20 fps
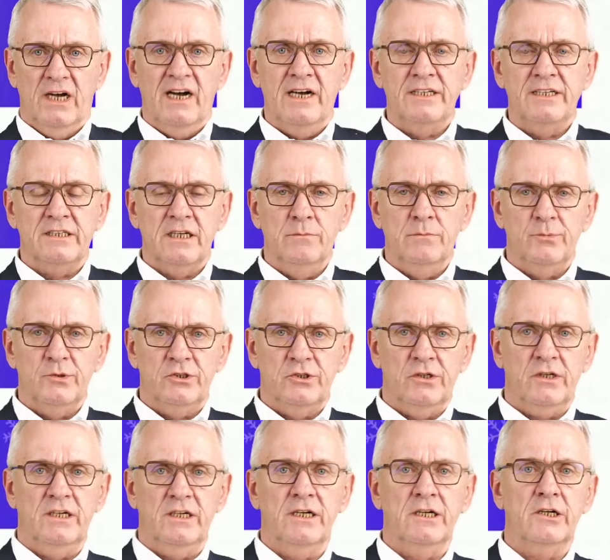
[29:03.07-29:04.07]
high
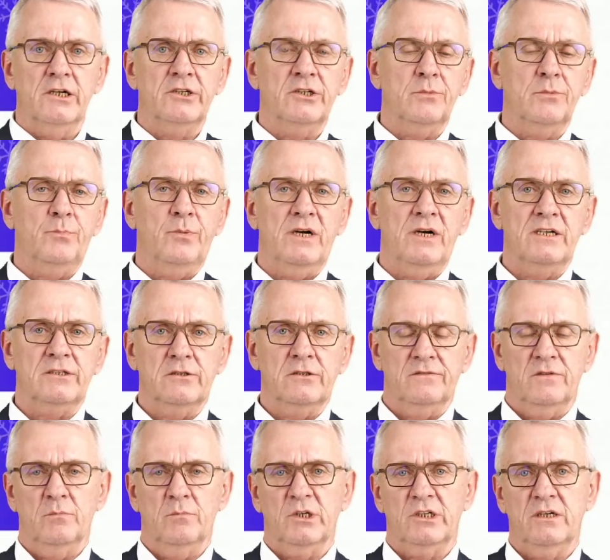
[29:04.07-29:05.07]
temperature, and another part
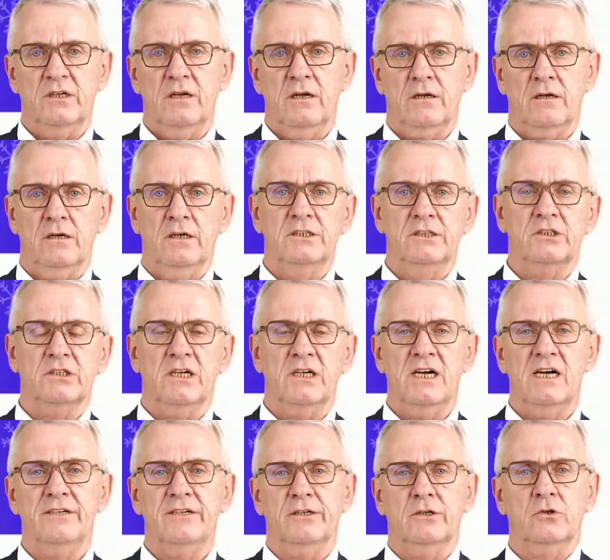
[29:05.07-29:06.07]
of the material is
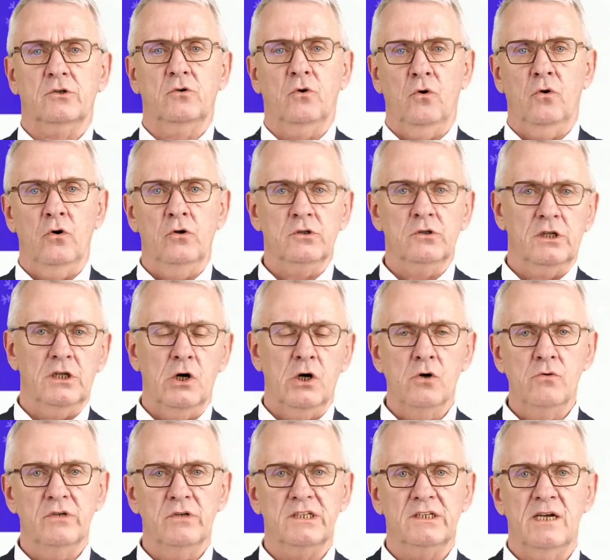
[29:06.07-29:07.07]
rather cold,
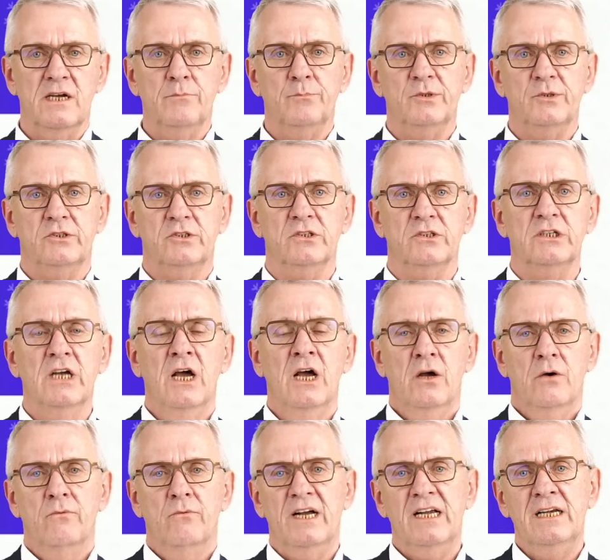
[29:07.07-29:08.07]
lower temperatures.
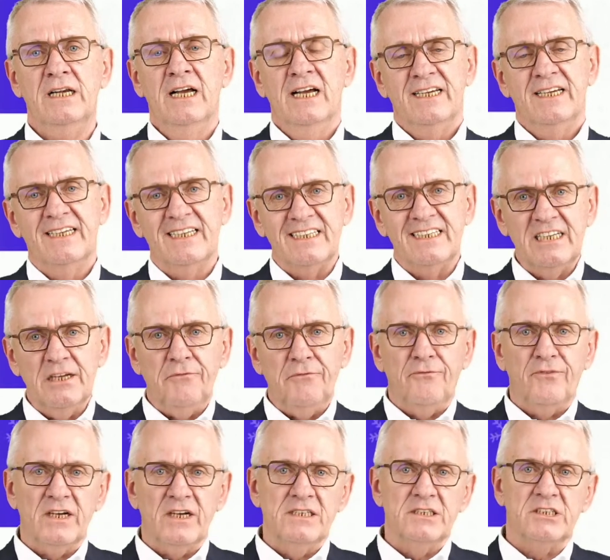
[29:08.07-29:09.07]
Well, the
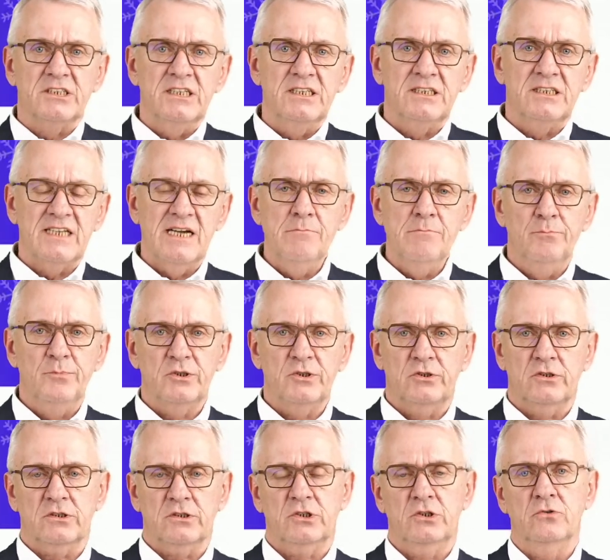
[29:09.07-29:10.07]
difference in
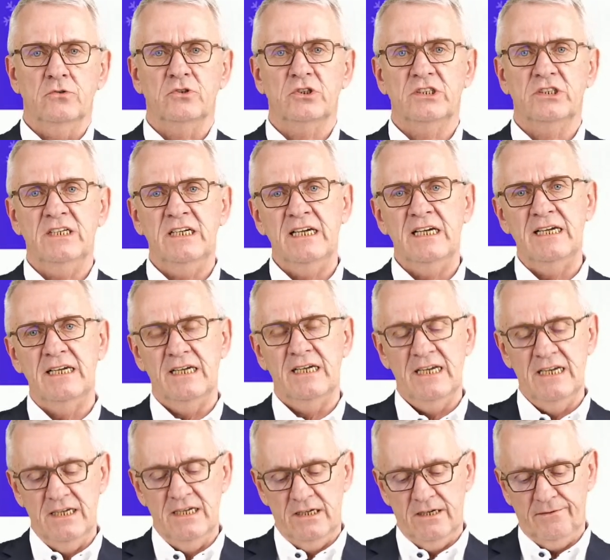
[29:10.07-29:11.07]
temperatures you see
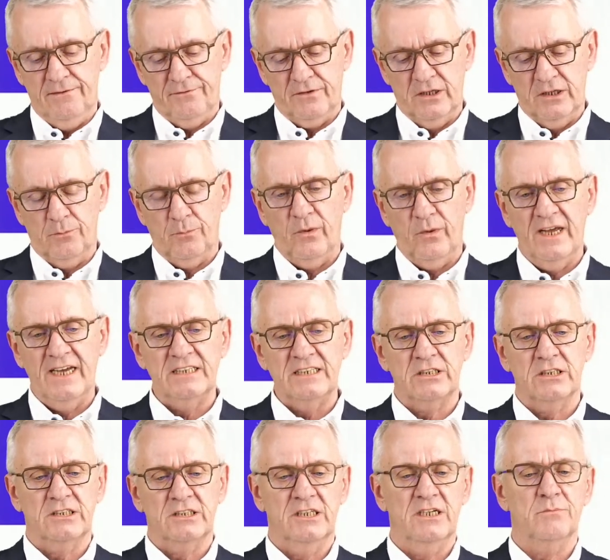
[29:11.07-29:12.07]
in different
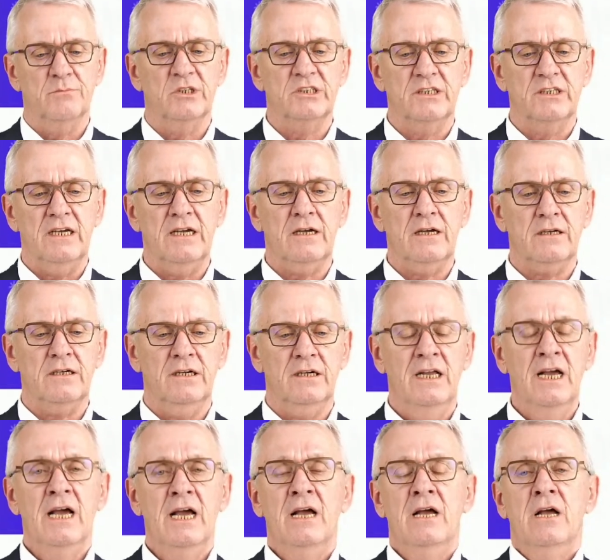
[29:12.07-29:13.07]
places in a material,